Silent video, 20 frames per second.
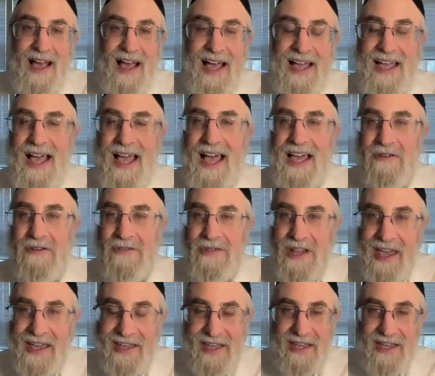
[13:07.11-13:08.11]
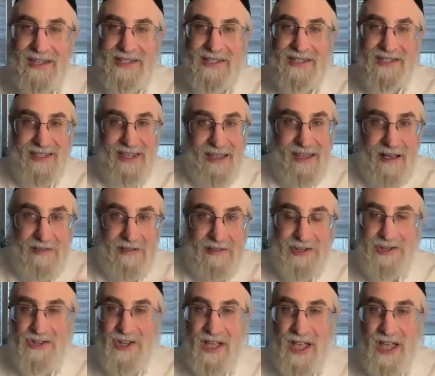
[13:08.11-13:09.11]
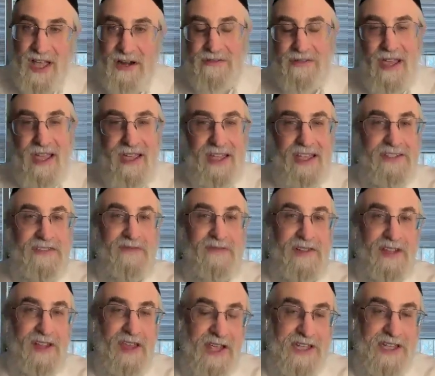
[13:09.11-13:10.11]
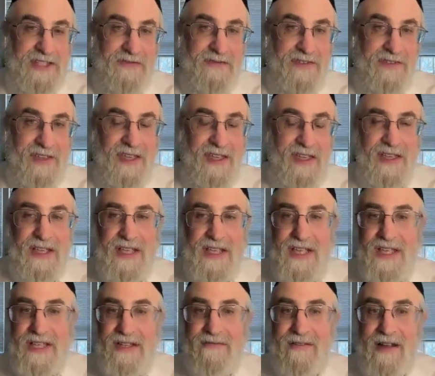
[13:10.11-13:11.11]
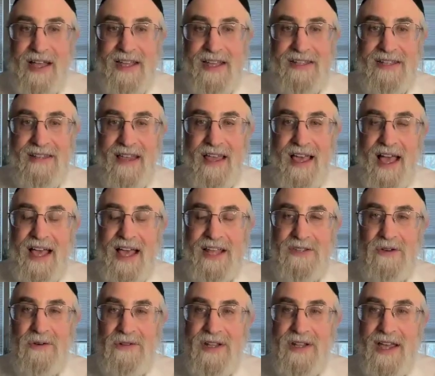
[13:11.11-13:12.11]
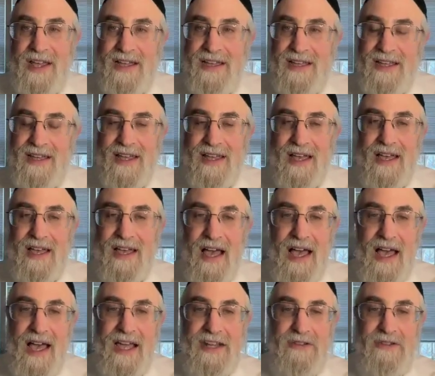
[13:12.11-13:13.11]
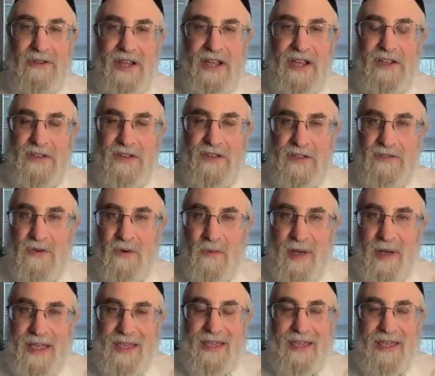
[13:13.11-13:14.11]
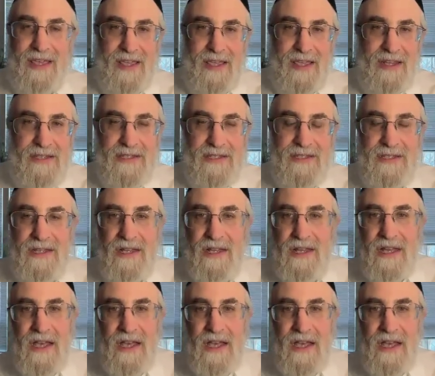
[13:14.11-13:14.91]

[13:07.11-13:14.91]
I don't like his theology. I don't like his philosophy, right? I don't like the way he eats.